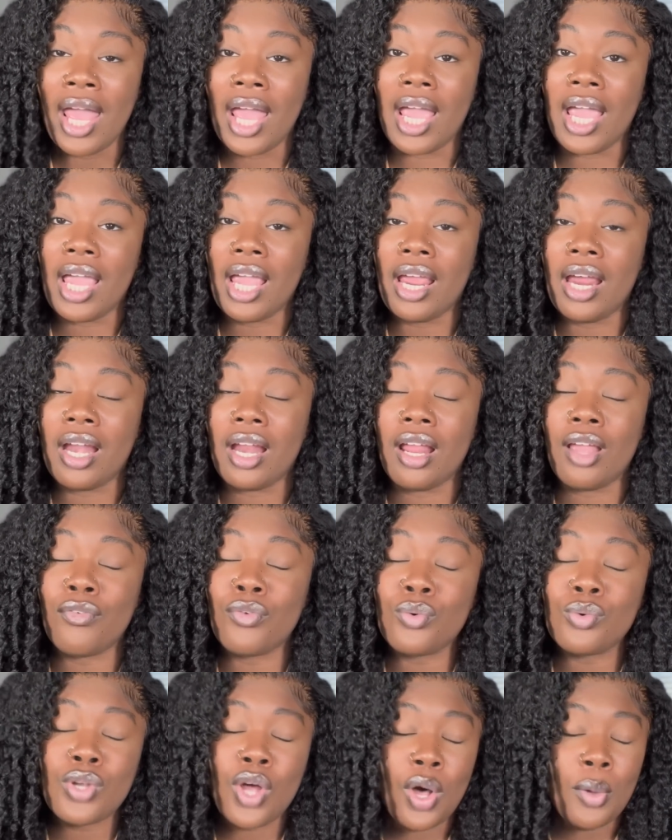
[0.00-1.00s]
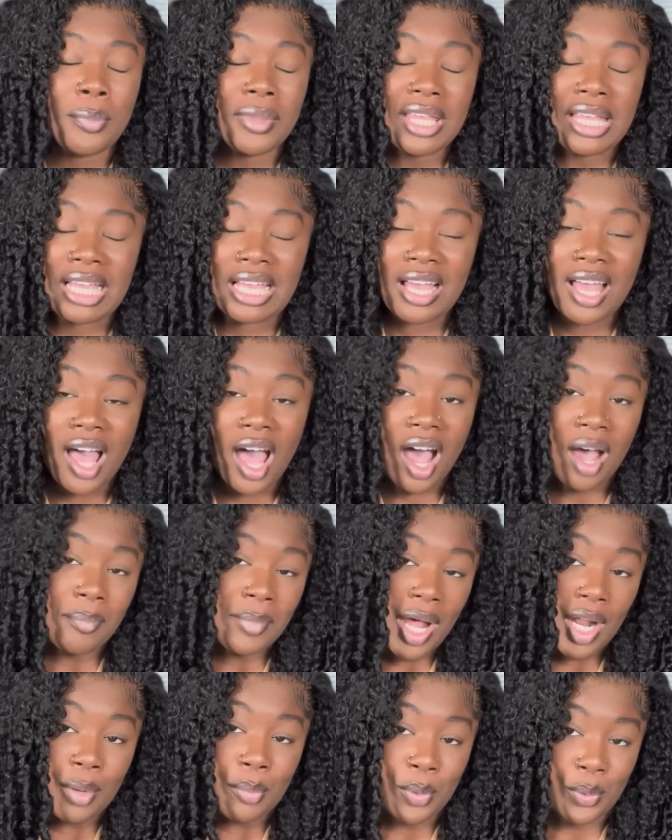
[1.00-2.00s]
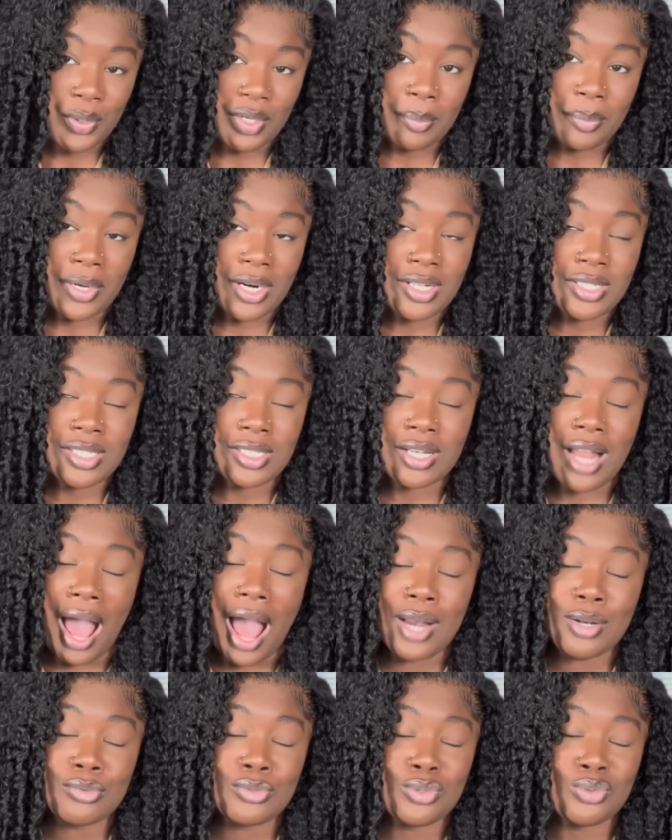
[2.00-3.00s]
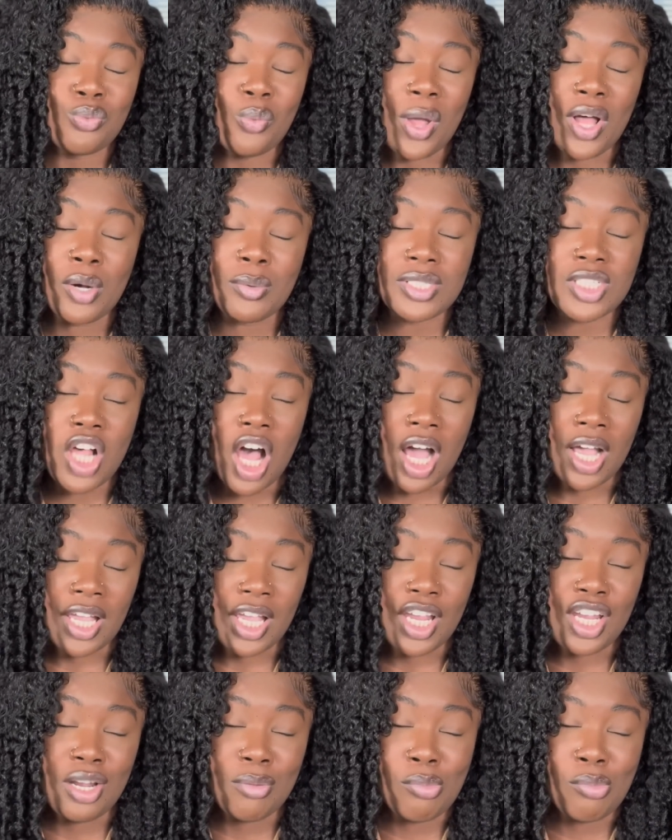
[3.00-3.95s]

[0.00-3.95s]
And if you know me, I'm not a morning person. I don't do well with talking in the